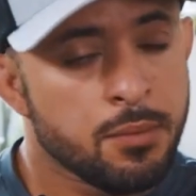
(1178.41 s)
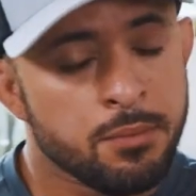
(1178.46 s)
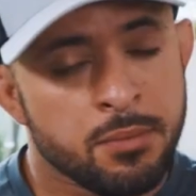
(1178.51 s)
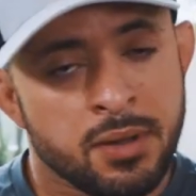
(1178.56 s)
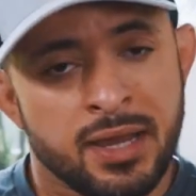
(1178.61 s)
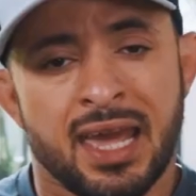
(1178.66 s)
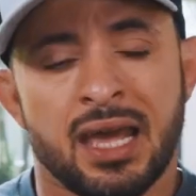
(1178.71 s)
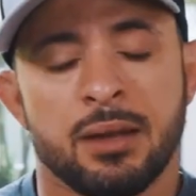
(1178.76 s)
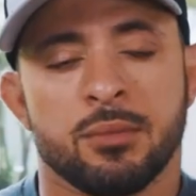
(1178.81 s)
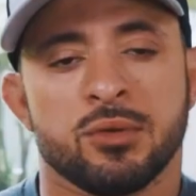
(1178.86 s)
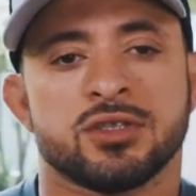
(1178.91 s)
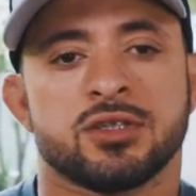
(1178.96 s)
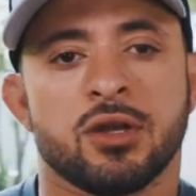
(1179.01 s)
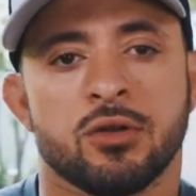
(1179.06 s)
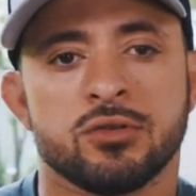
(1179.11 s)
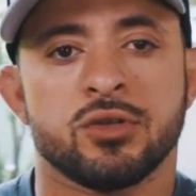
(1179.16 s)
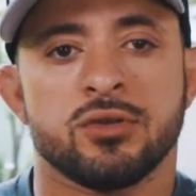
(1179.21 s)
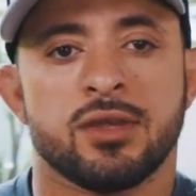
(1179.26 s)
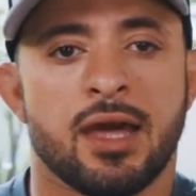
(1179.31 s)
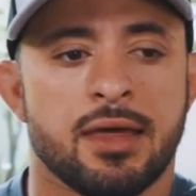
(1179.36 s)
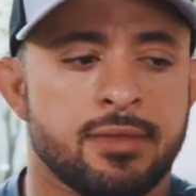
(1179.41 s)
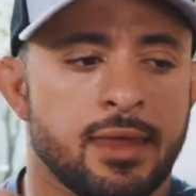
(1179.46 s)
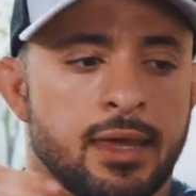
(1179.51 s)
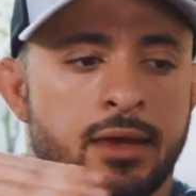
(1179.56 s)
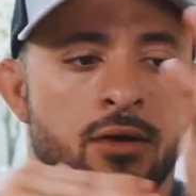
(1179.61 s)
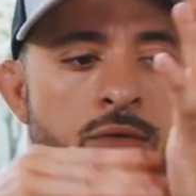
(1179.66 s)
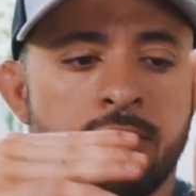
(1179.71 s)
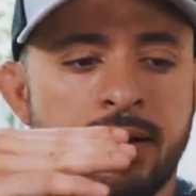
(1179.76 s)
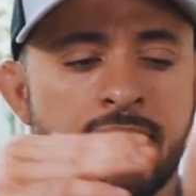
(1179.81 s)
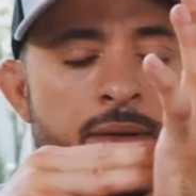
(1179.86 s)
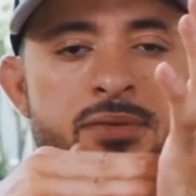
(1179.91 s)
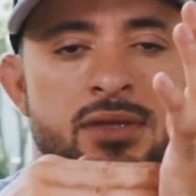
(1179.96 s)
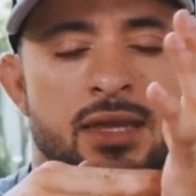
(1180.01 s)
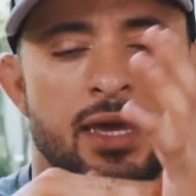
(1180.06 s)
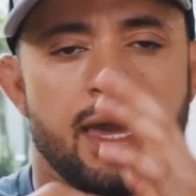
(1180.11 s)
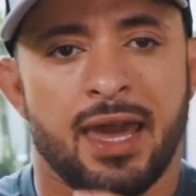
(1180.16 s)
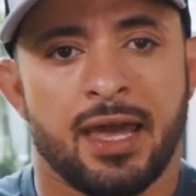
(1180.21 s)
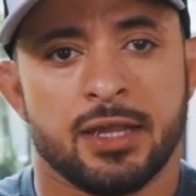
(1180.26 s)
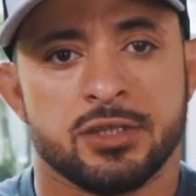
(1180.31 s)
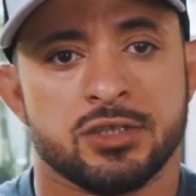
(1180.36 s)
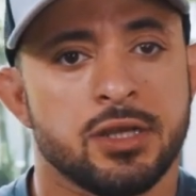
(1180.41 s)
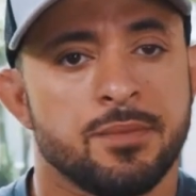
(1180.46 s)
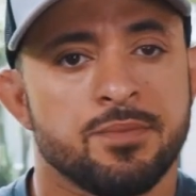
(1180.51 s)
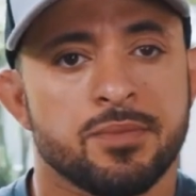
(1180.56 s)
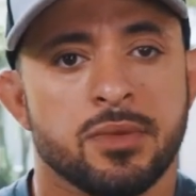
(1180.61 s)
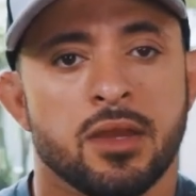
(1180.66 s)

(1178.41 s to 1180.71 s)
But animals don't do that, they go right up to the edge.